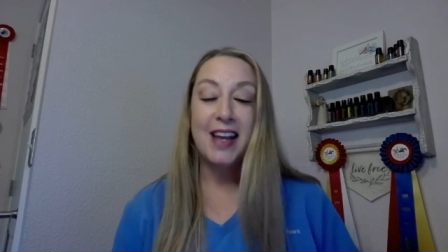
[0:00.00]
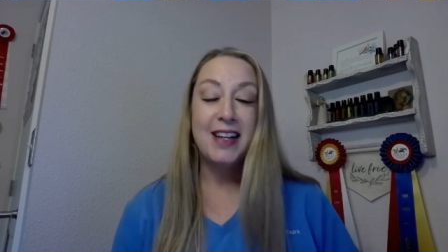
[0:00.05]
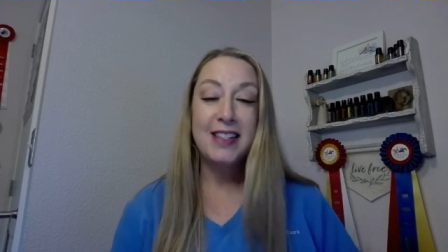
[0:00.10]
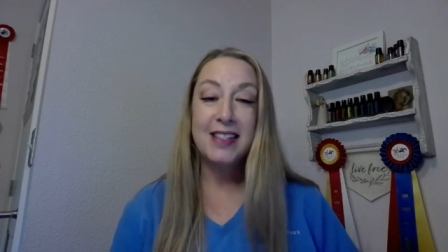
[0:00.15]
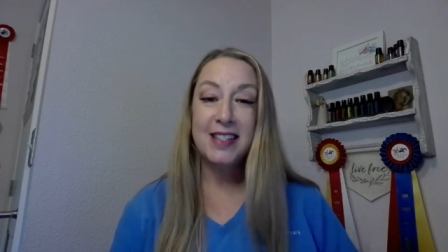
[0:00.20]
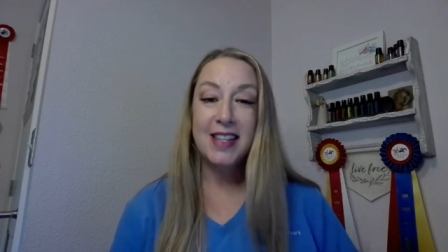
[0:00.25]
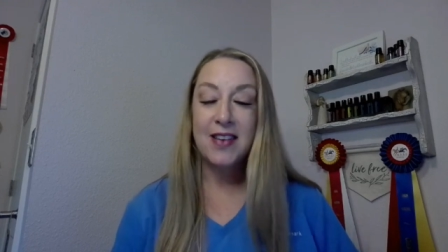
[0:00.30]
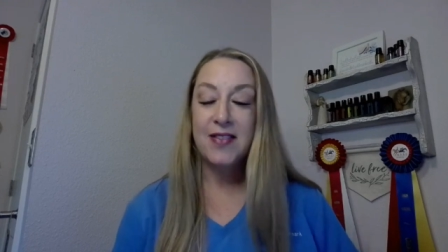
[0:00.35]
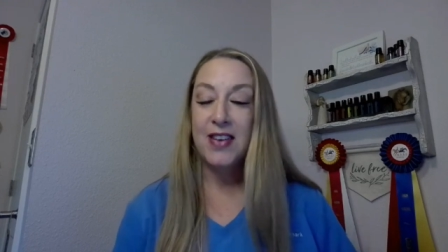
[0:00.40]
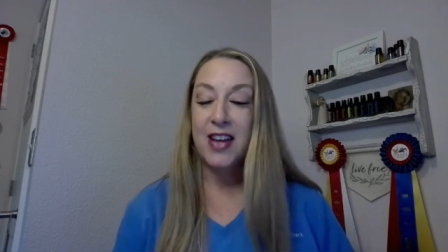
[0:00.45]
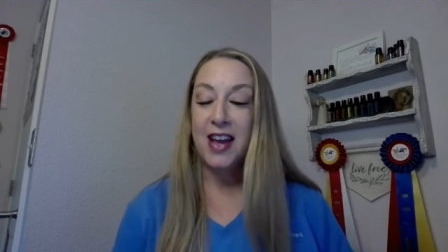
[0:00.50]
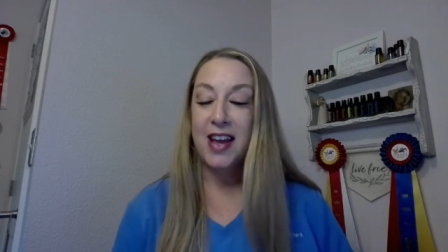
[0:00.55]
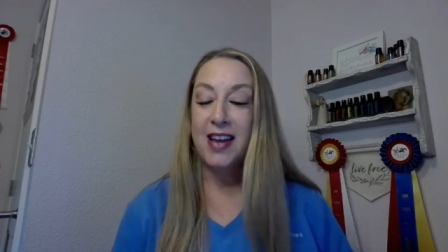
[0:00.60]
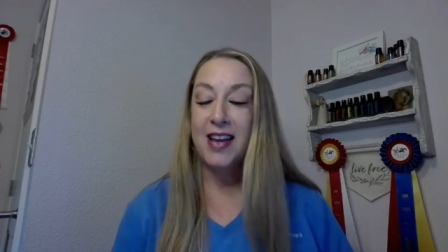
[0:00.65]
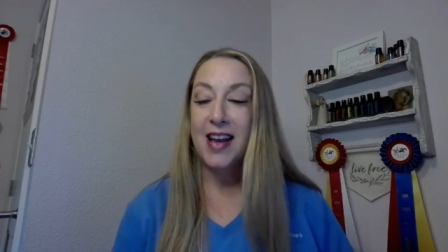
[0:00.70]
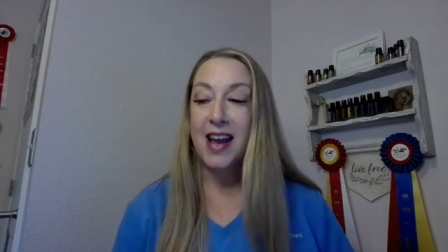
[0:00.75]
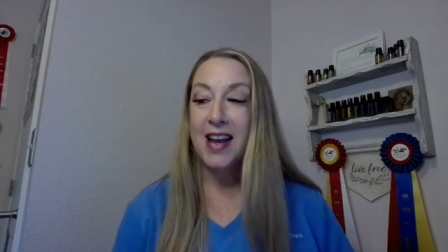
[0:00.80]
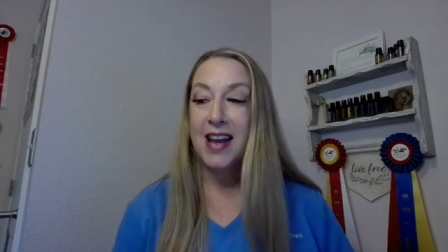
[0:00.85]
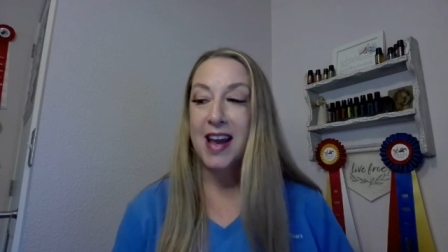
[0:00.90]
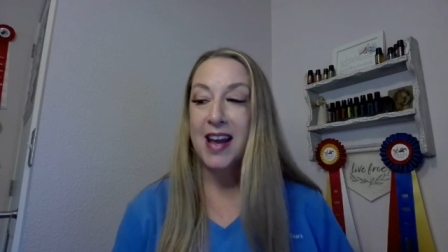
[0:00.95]
I just loved
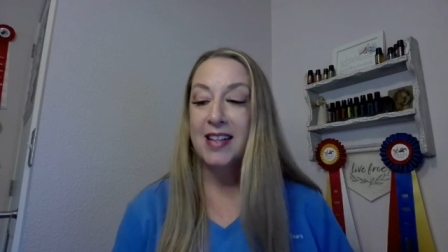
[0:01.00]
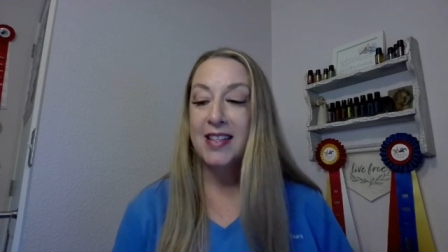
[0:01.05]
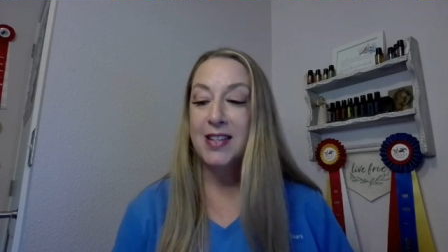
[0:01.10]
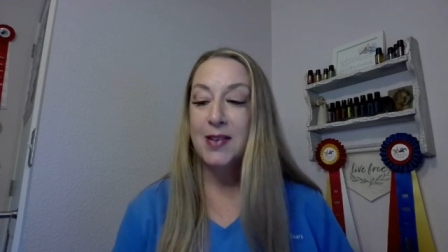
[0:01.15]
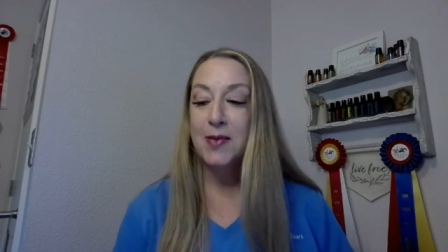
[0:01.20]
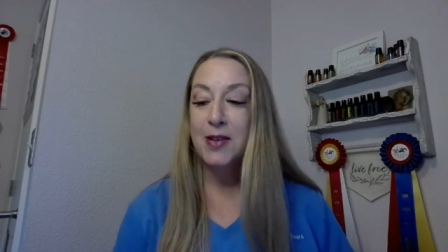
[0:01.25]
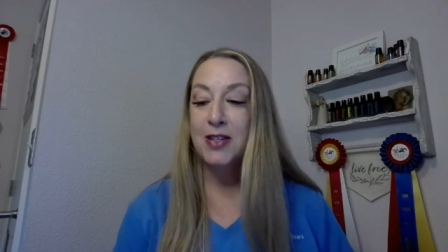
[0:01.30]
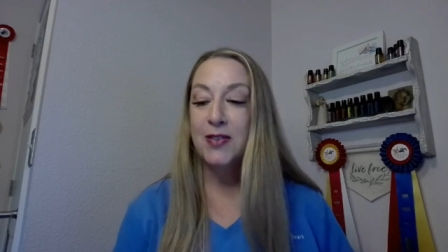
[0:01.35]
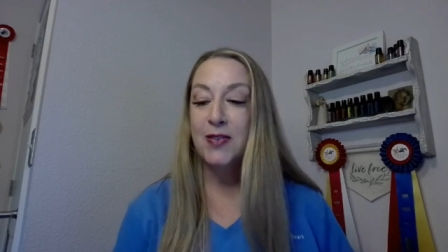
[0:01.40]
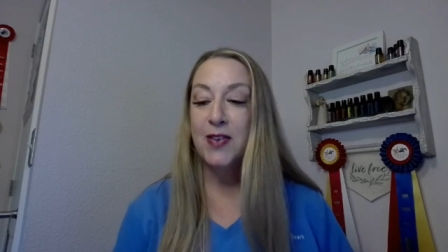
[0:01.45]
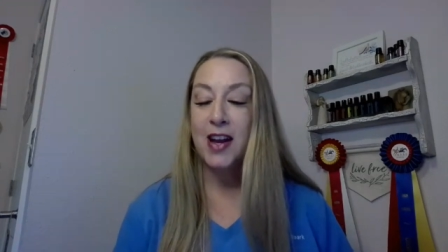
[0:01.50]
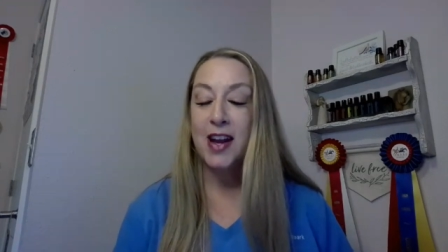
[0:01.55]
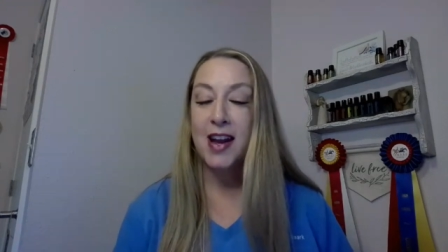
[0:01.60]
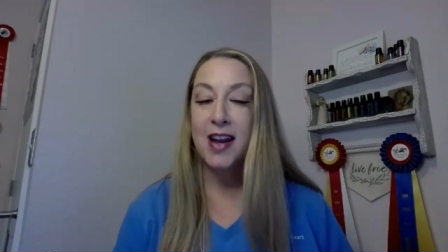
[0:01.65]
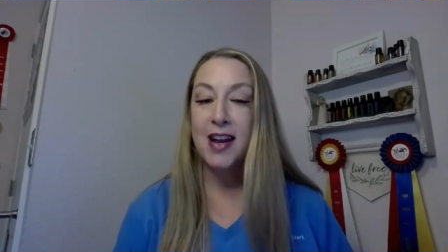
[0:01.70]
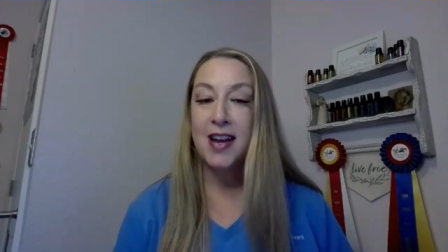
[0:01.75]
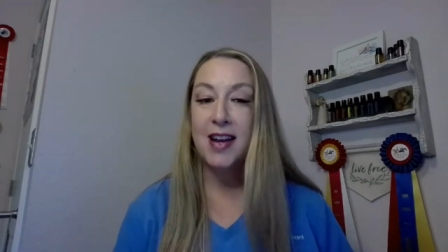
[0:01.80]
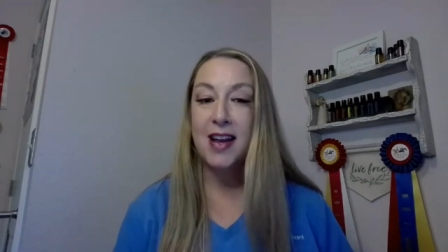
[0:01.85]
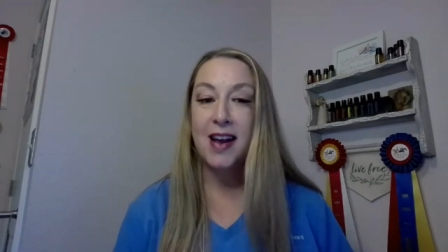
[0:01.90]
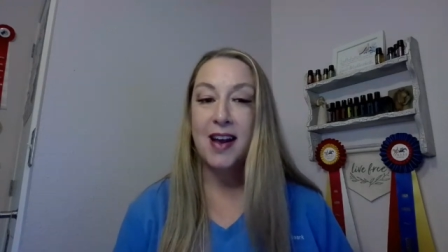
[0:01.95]
it. I had so much
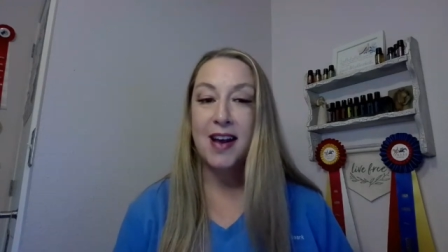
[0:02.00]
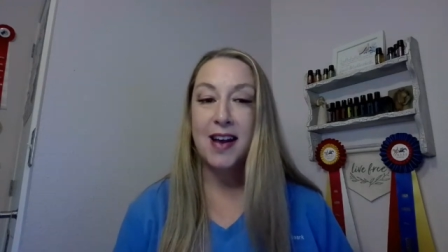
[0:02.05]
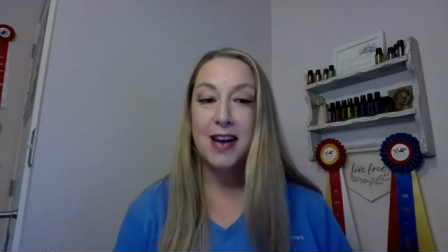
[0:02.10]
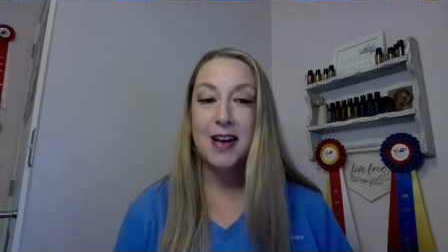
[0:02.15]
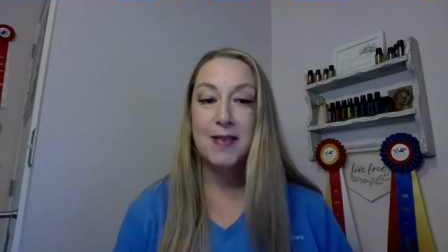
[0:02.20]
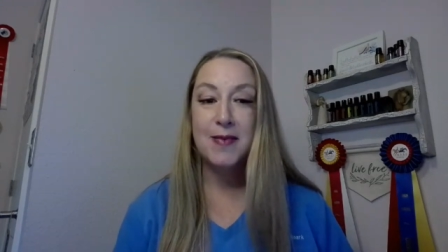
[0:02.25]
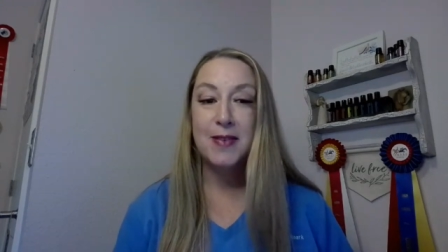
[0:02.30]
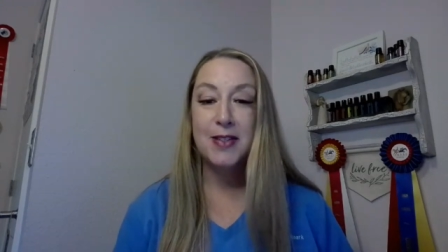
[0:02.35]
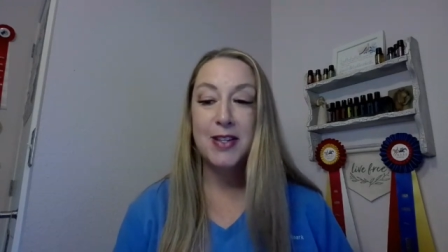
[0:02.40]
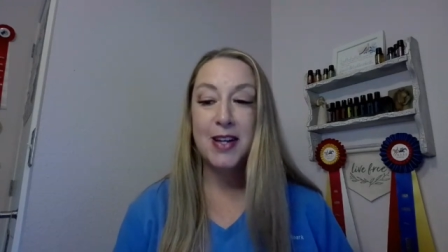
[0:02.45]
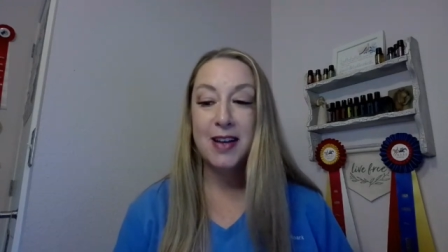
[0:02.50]
fun um,